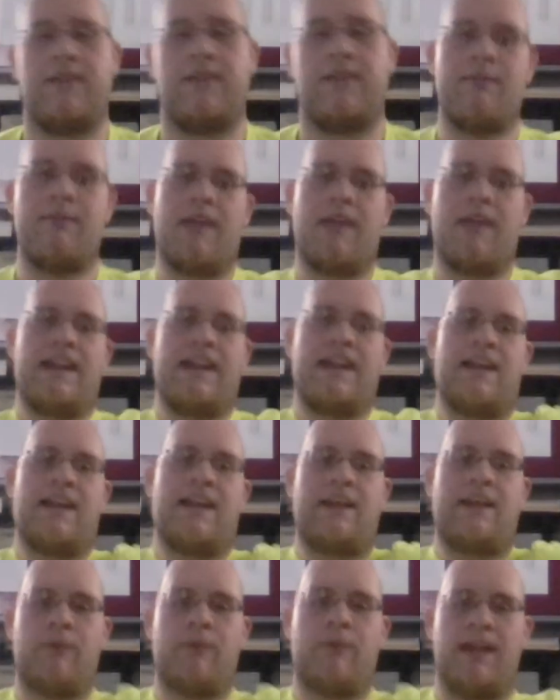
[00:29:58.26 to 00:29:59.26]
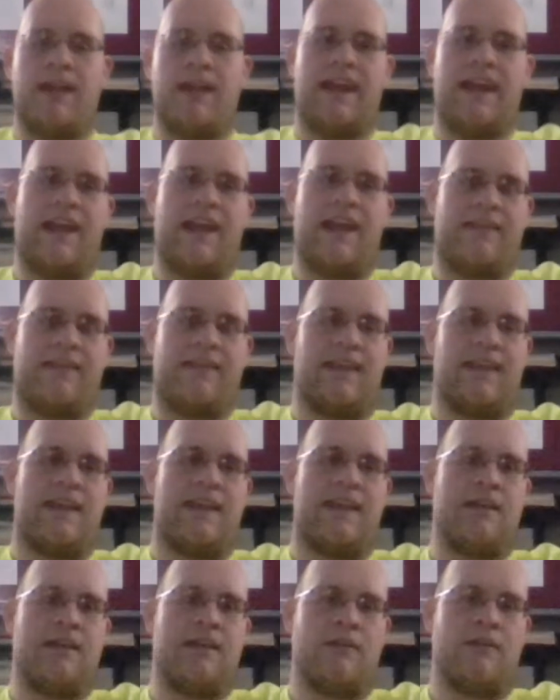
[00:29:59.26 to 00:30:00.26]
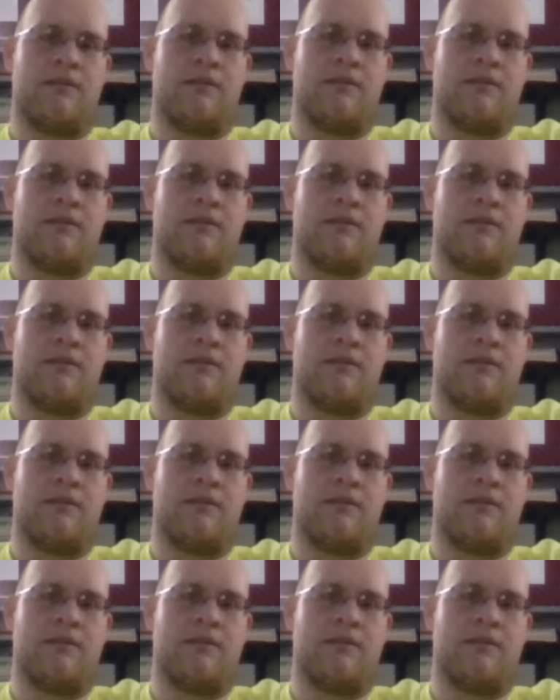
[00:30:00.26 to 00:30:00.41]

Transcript: somebody down that way that has a